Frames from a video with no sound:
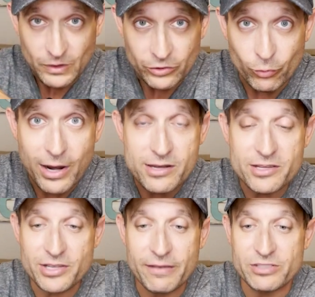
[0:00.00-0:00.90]
the ride
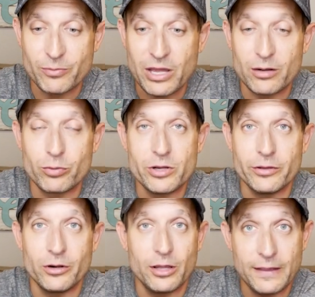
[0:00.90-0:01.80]
needs to have some kind of
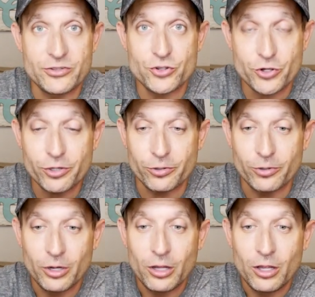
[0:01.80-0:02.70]
breather, and that's true,
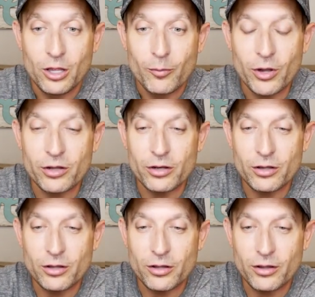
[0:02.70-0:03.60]
but
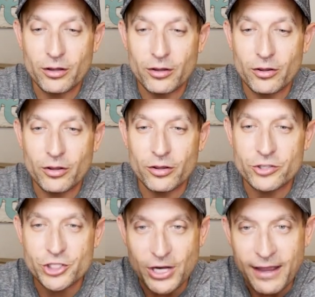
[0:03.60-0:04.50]

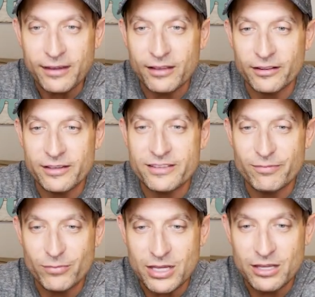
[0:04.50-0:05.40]
shockingly to
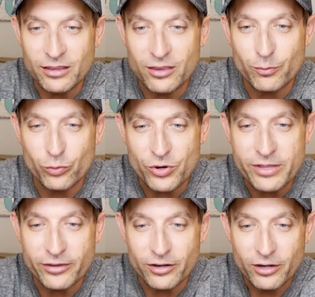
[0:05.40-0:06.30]
me, the
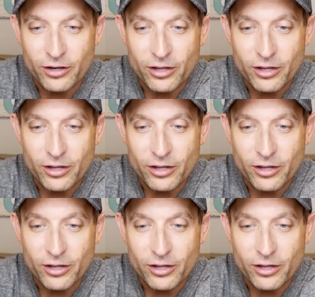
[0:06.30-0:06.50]
breather